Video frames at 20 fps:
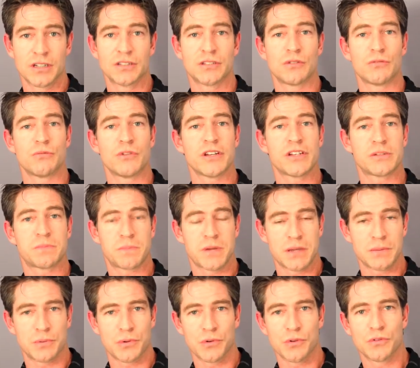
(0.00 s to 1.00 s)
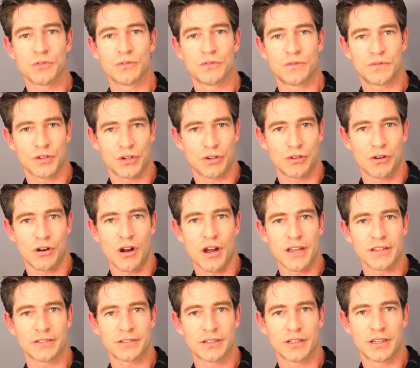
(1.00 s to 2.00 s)
to reach people for
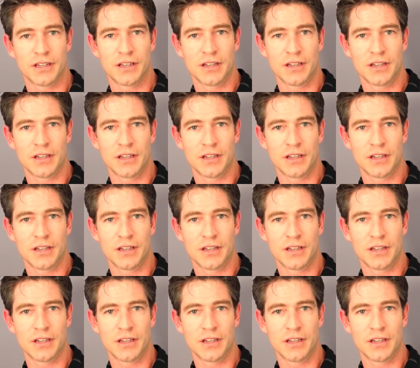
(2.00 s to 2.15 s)
Christ.